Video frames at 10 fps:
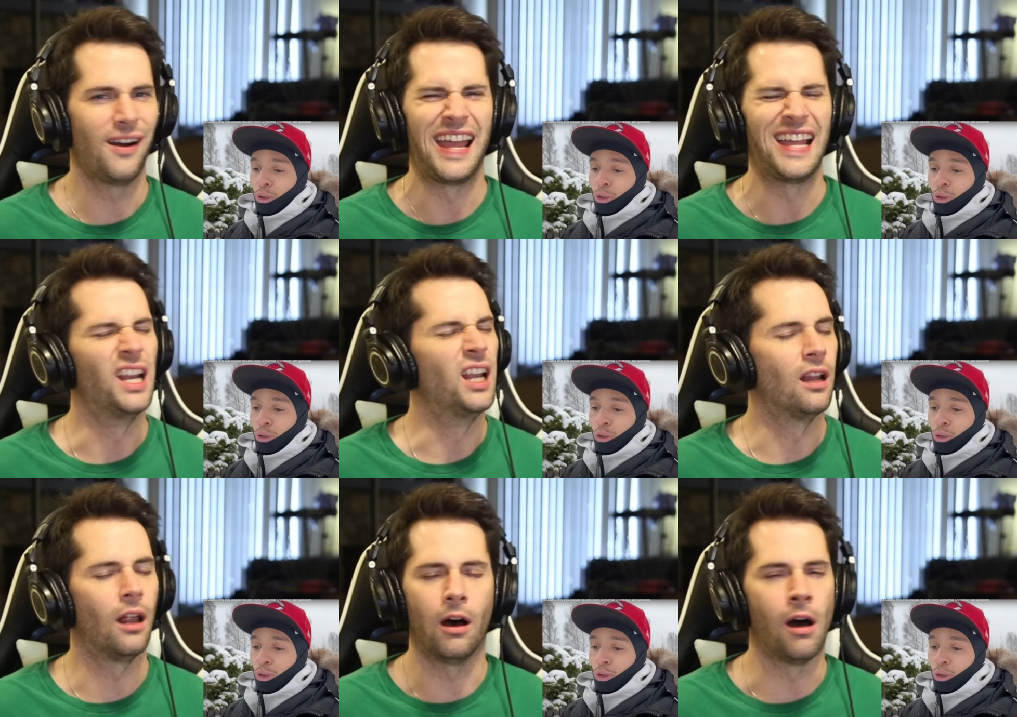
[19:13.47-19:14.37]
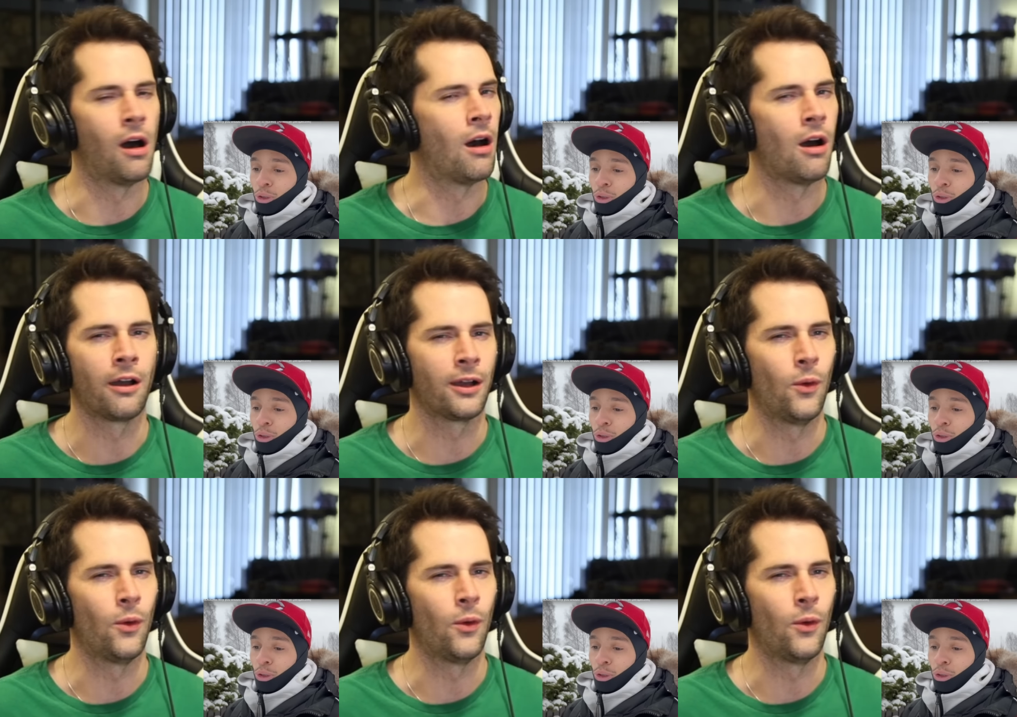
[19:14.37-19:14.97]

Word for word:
Speaker 1: a long